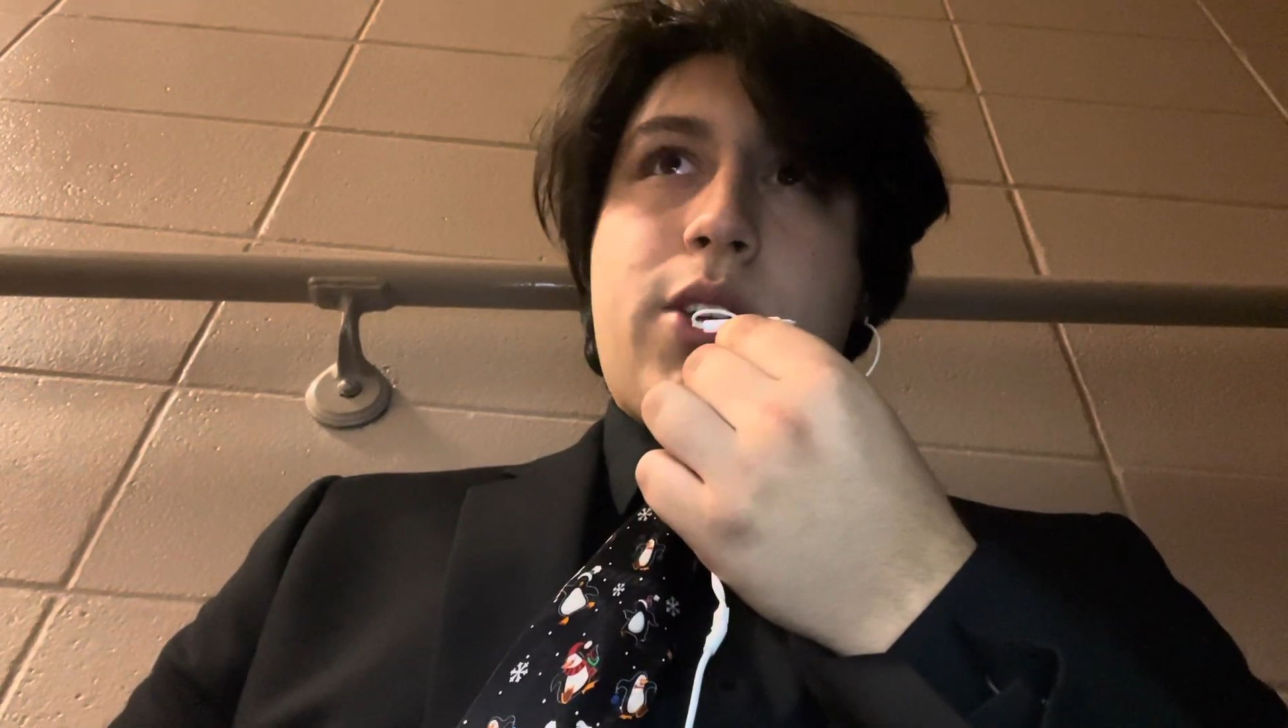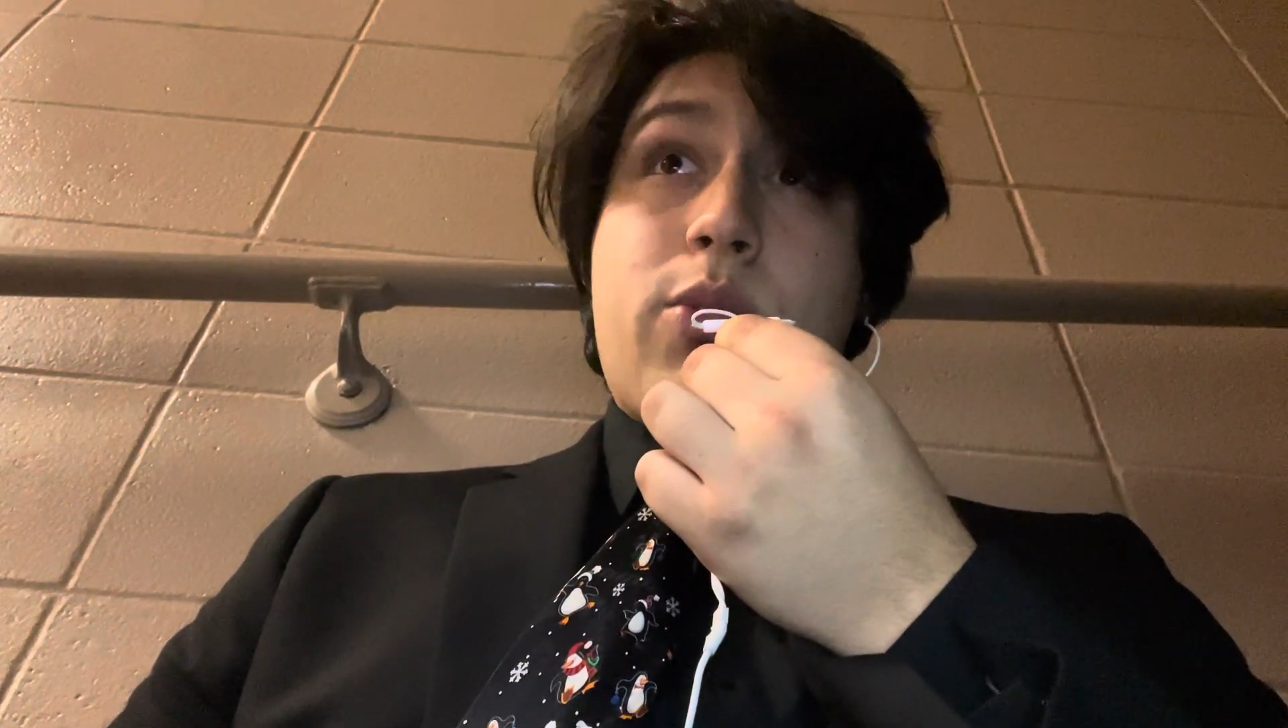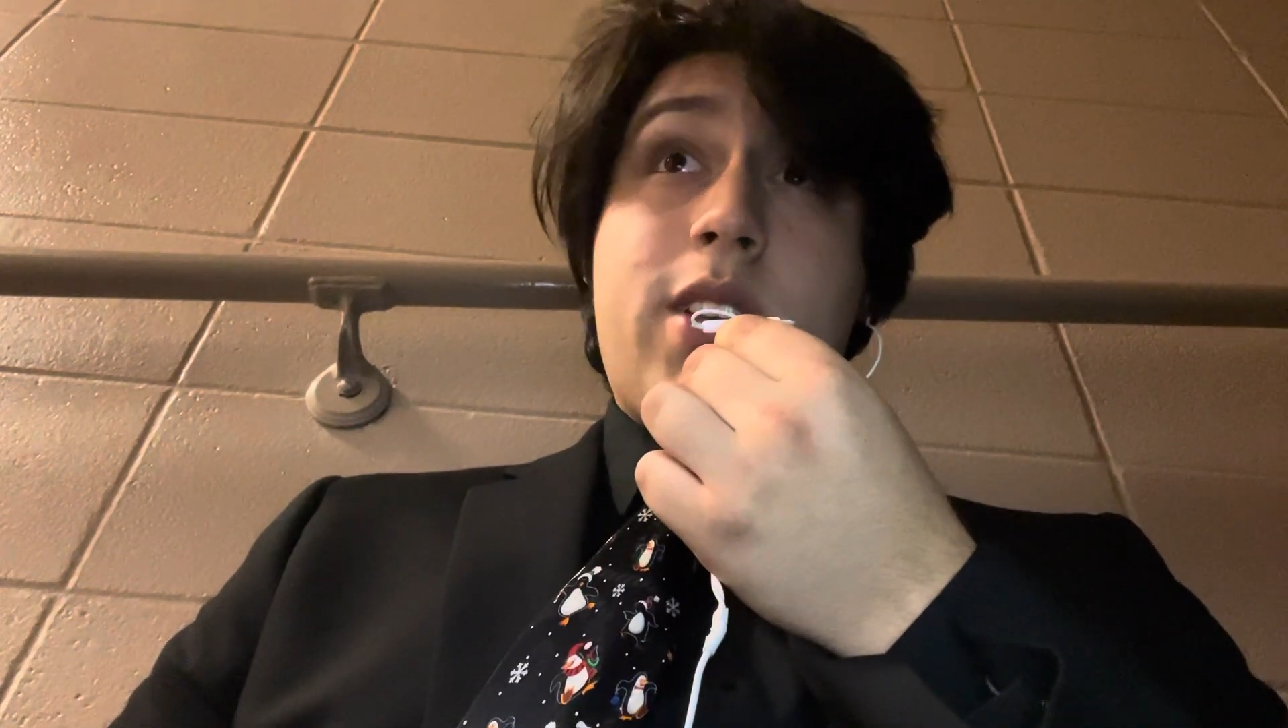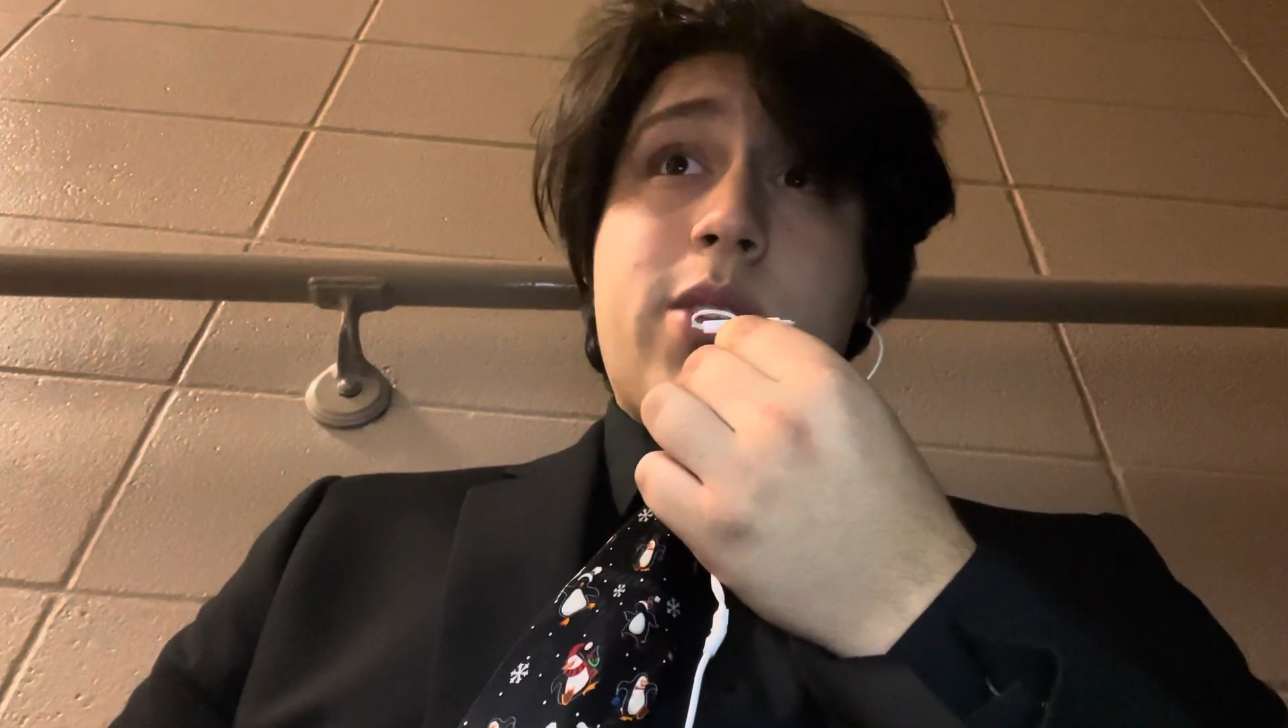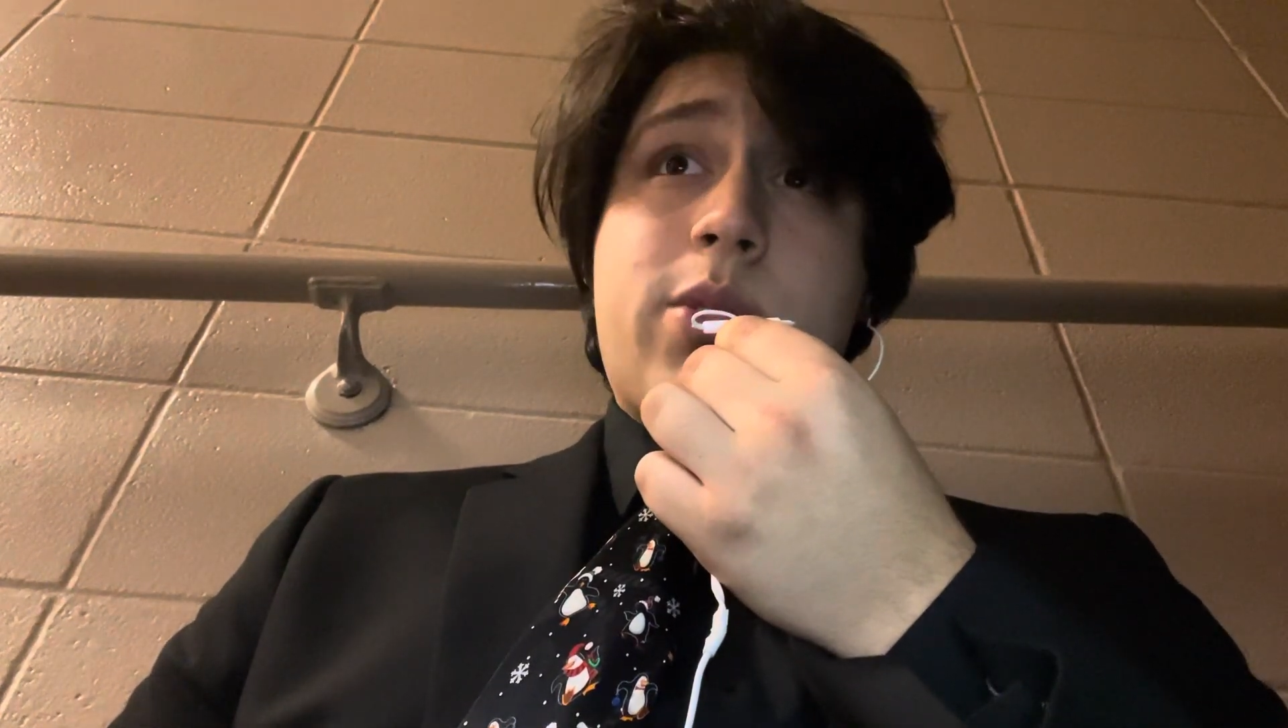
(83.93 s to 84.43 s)

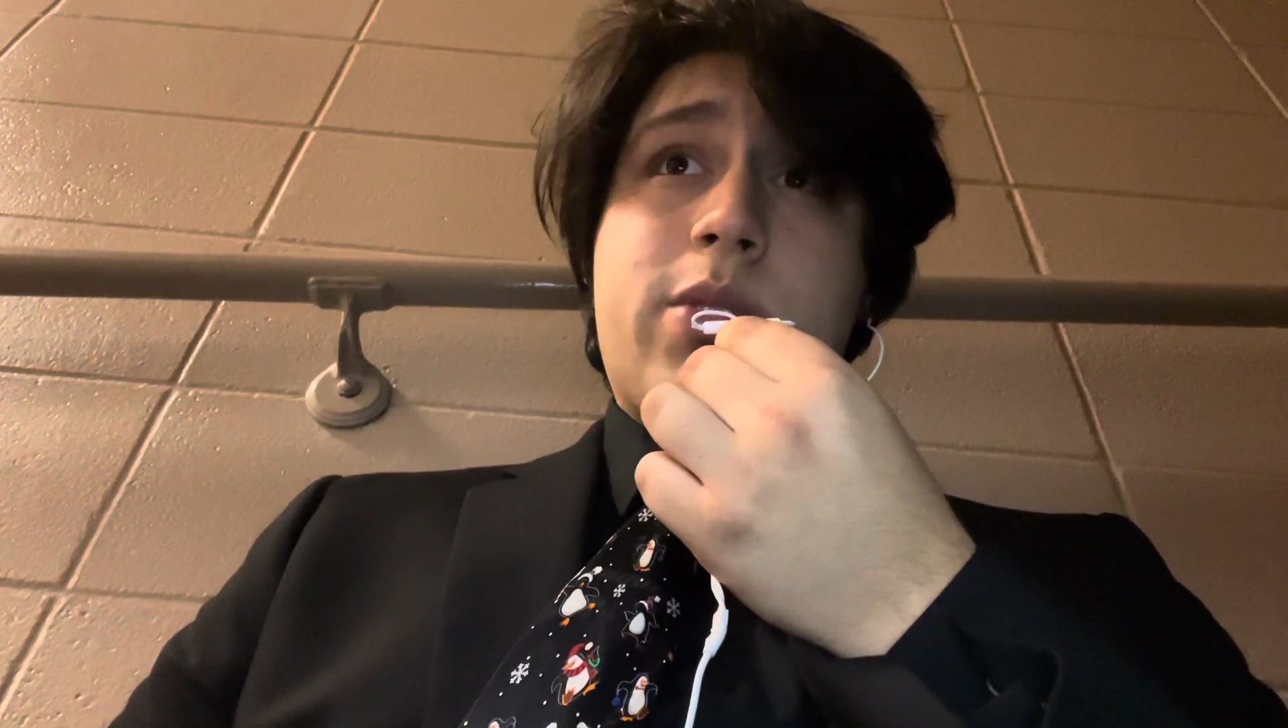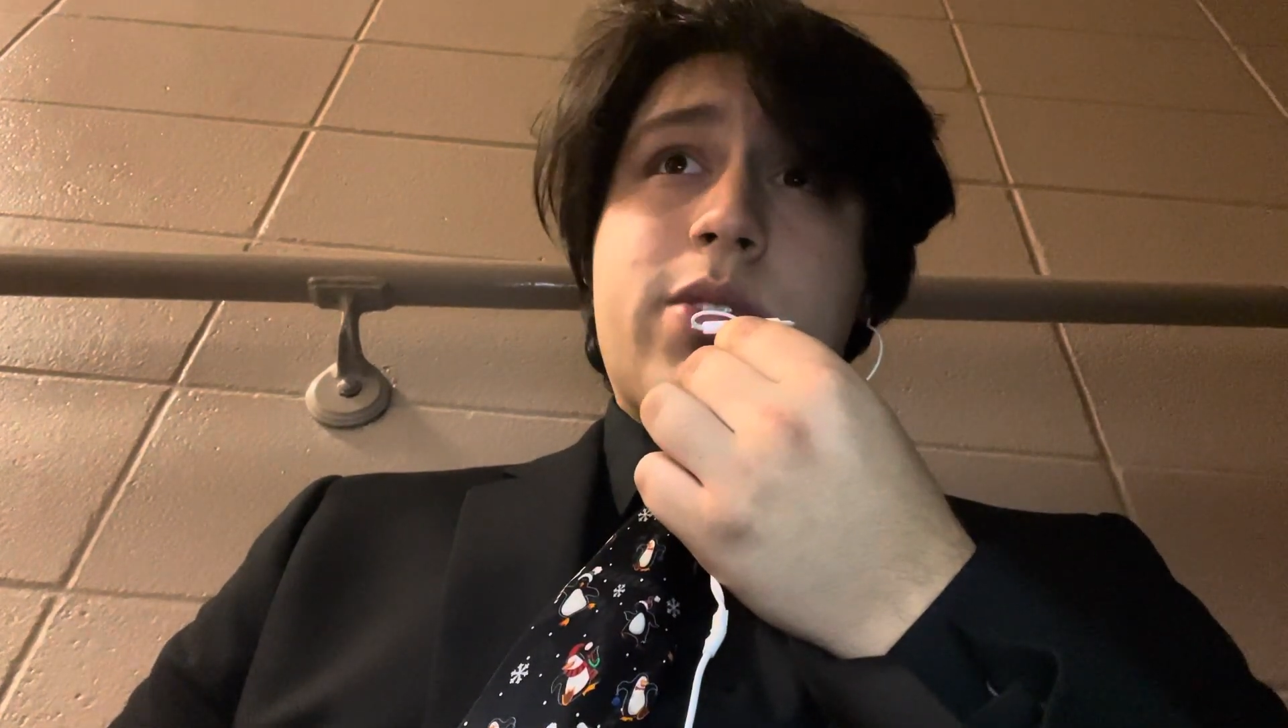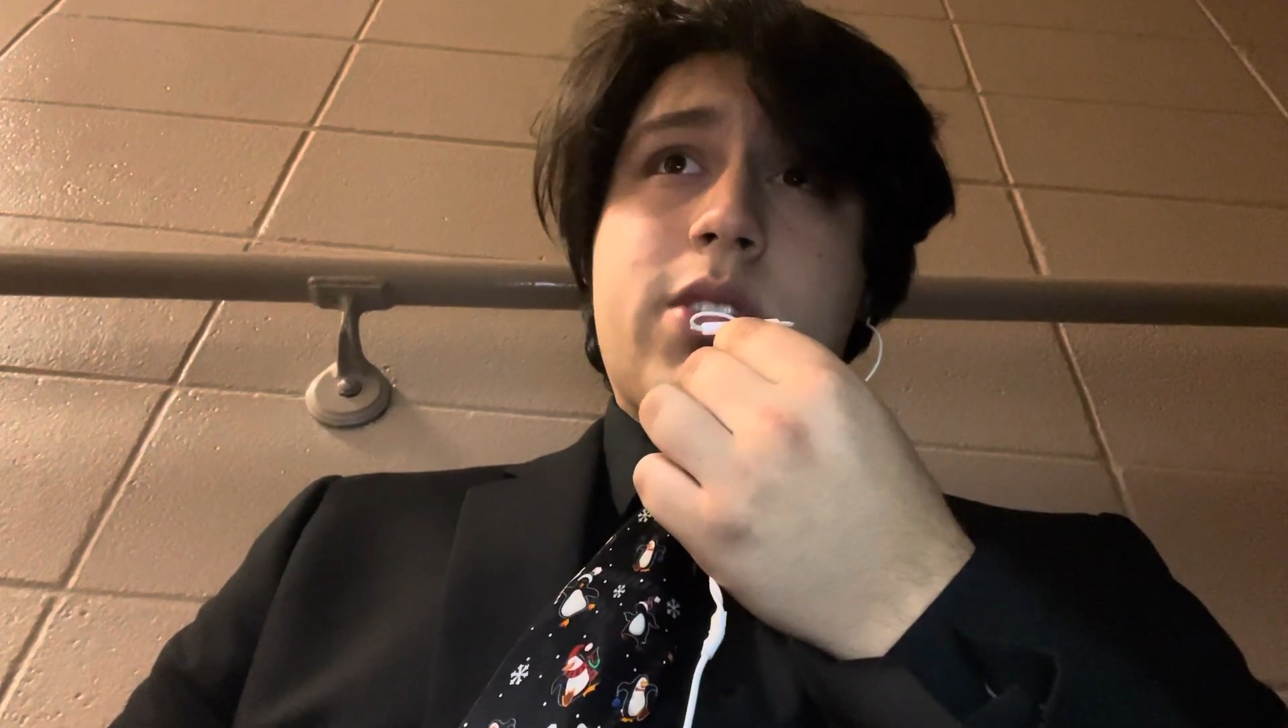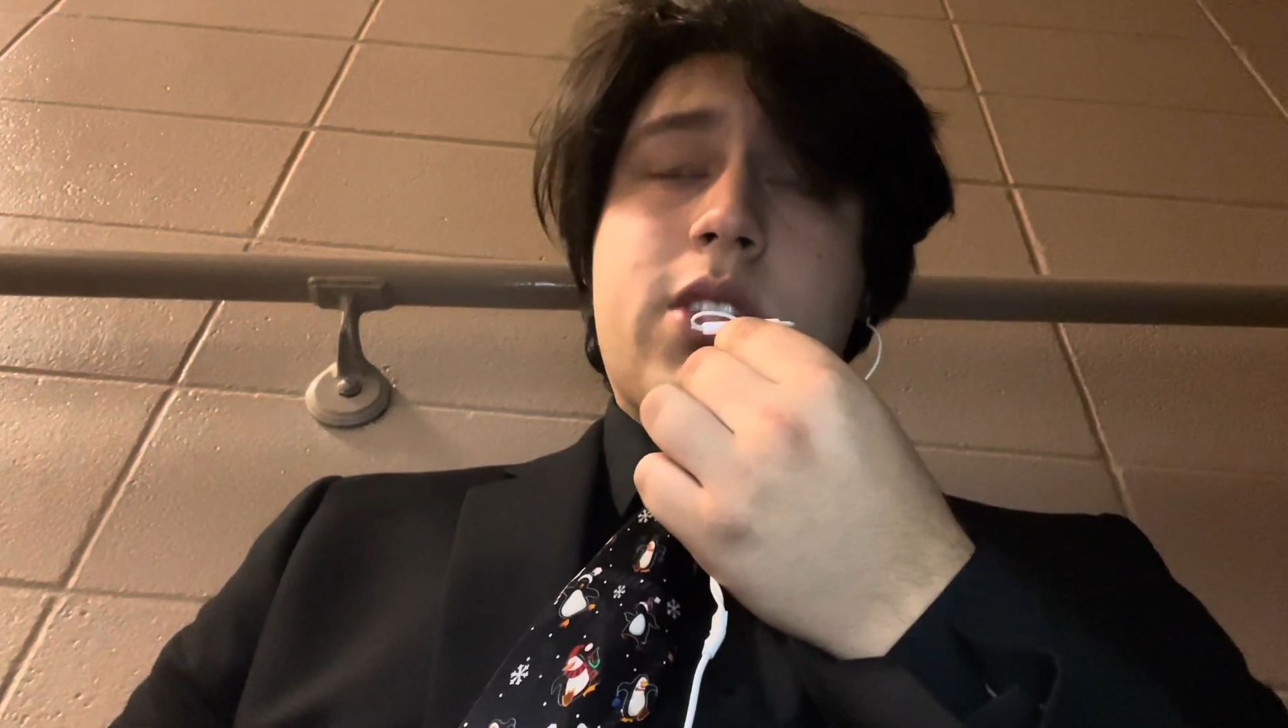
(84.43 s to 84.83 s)
Grendel,